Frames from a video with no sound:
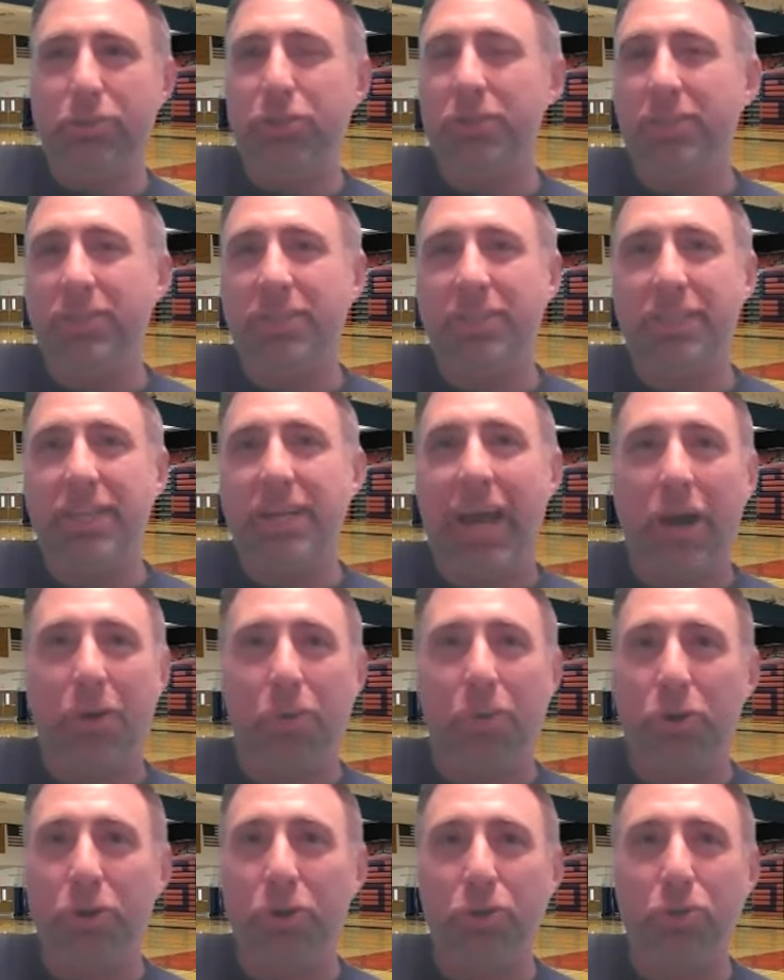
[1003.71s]
should see
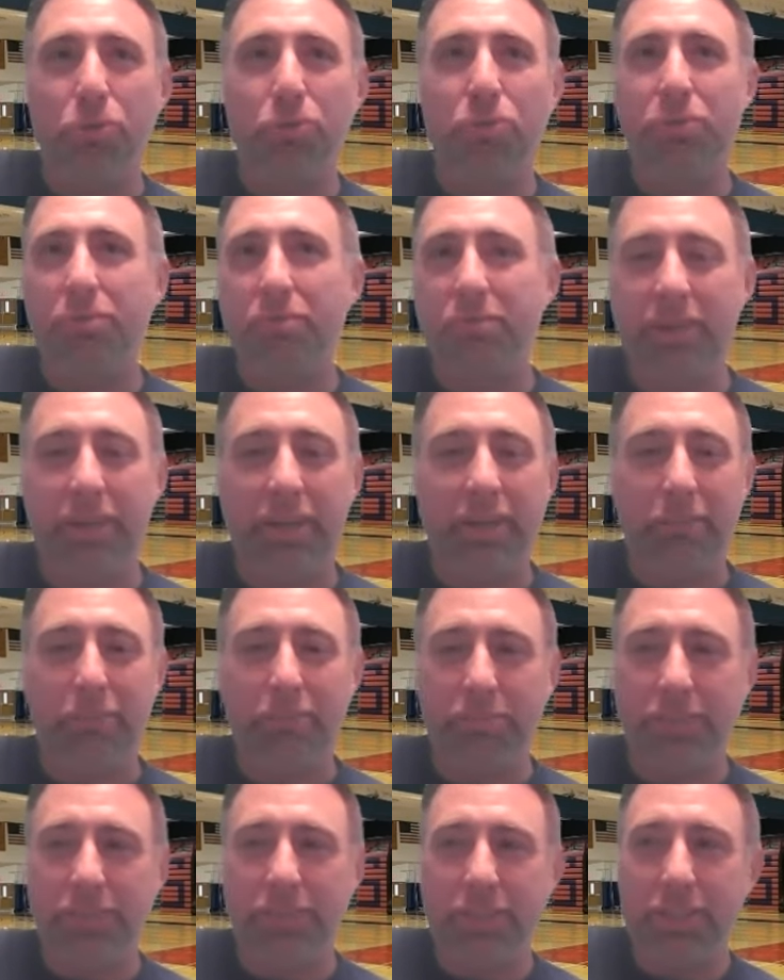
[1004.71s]
how our youth
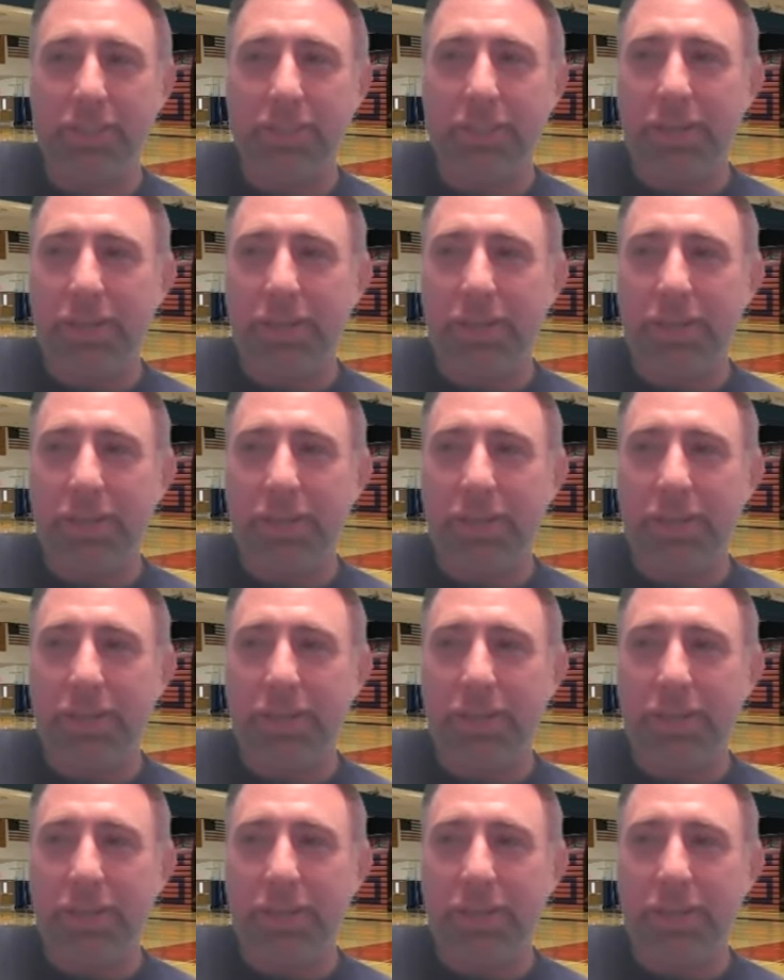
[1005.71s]
teams,